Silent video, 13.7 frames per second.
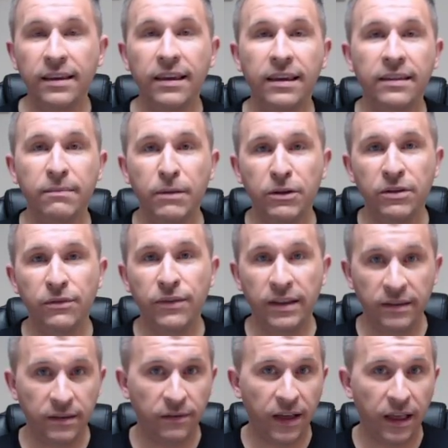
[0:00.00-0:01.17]
is
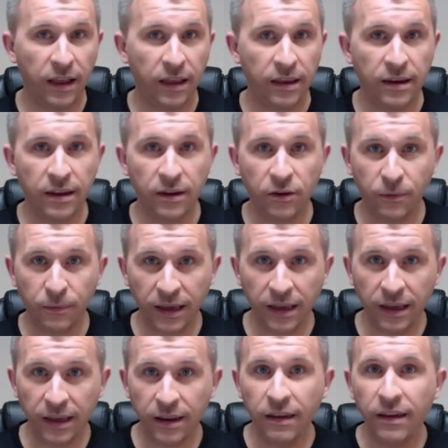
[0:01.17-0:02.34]
Melodifestivalen
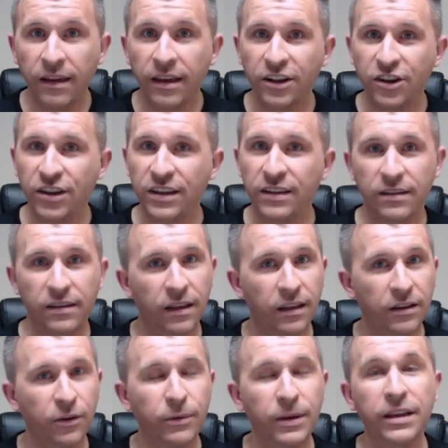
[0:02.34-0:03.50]
queen. She is the
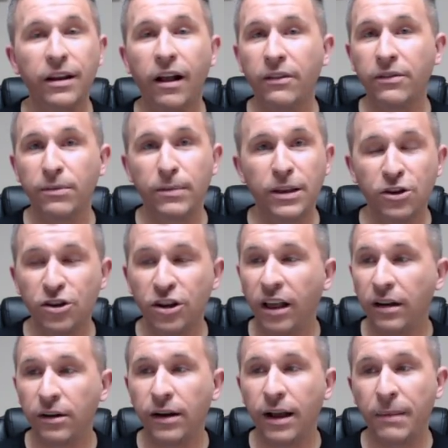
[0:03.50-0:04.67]
queen of Swedish
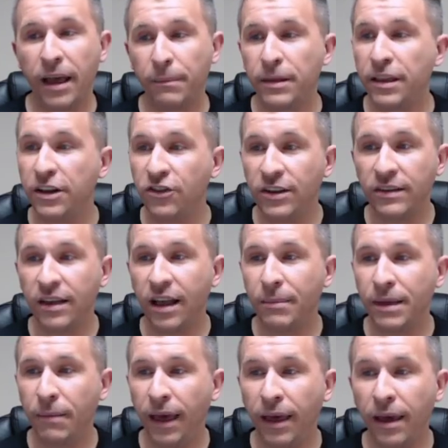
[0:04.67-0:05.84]
Schlager. I'm happy that she's
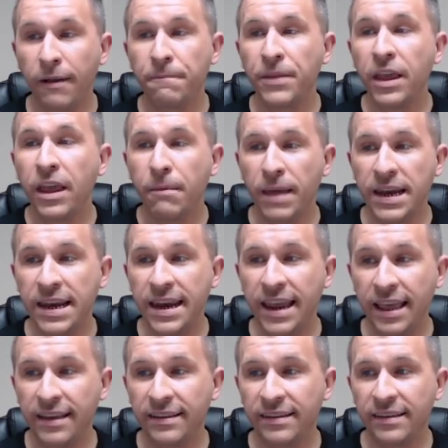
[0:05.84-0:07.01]
coming back.
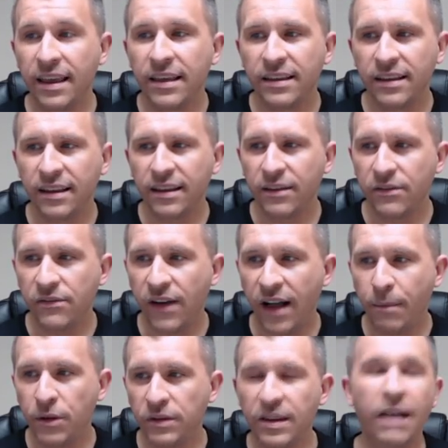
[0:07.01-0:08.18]
Mendes,
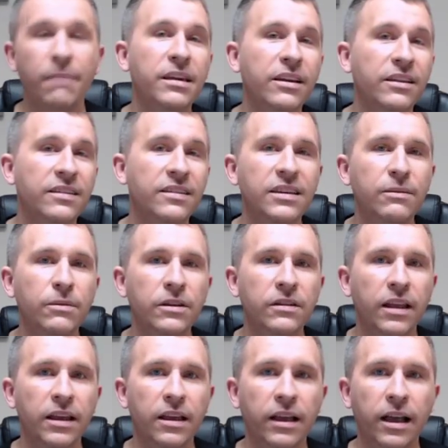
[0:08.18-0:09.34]
Vamos Amigas, he was
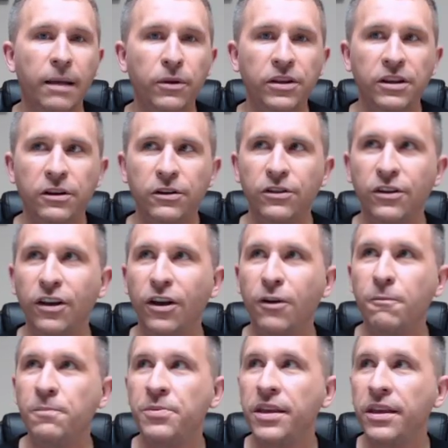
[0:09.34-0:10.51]
like a couple of years ago
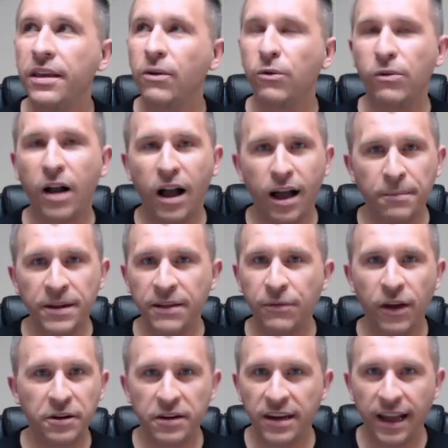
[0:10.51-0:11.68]
robbed, even though
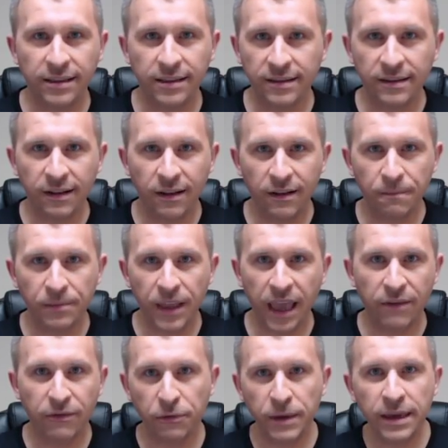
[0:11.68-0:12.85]
I didn't like the song.
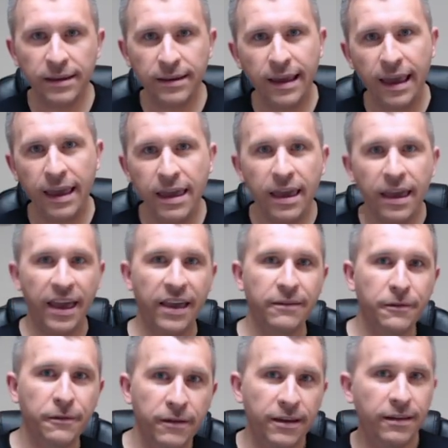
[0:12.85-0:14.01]
Every day,
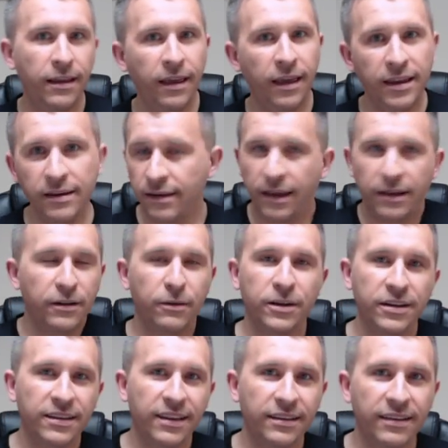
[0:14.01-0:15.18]
every night, I don't know the
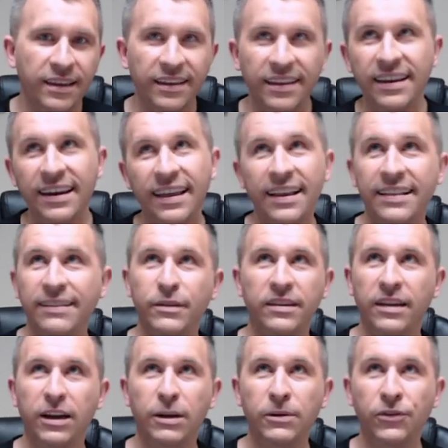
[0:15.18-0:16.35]
words. It was a
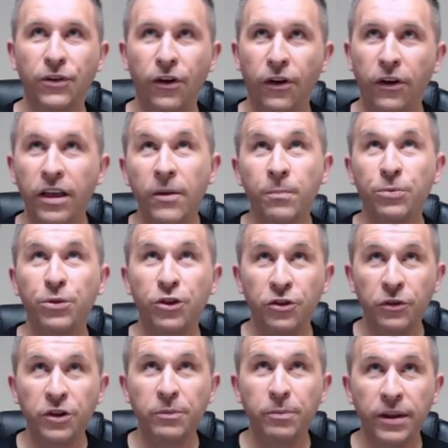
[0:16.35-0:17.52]
terrible song. The
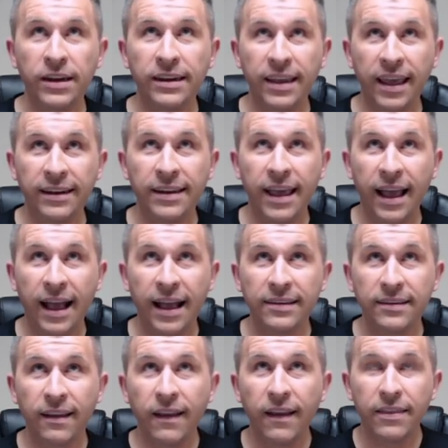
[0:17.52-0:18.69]
juries put it dead
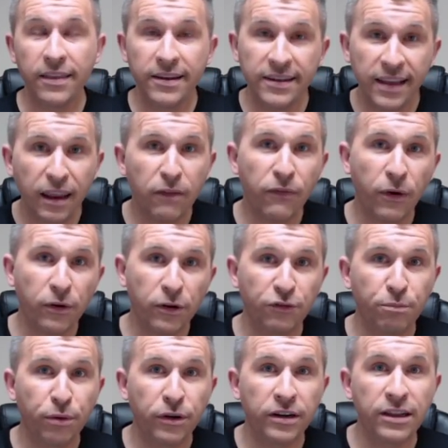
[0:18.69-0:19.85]
last. The televoters
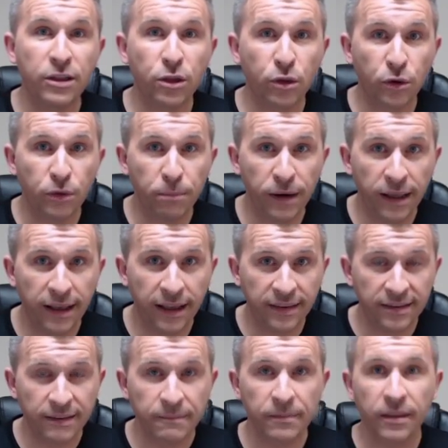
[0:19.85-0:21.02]
put it in third
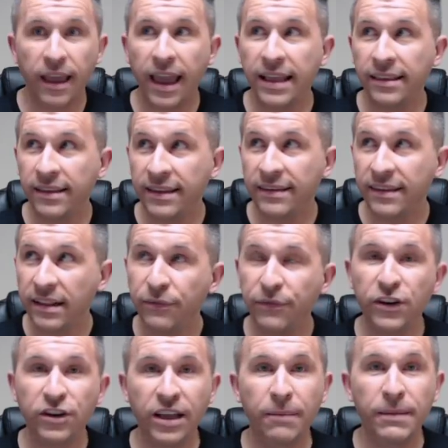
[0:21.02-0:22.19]
place, and he still
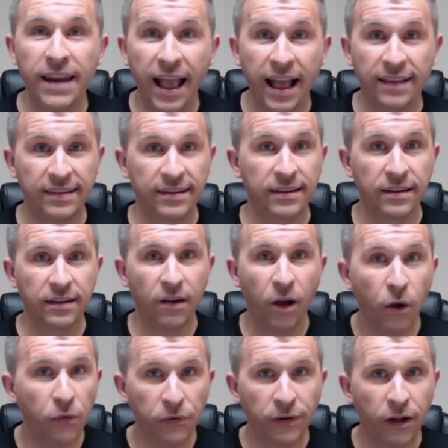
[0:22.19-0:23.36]
finished up last
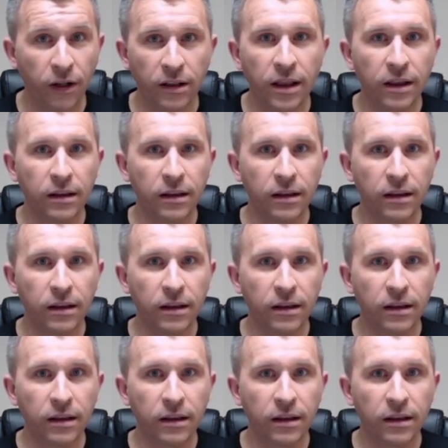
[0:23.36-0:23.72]
overall.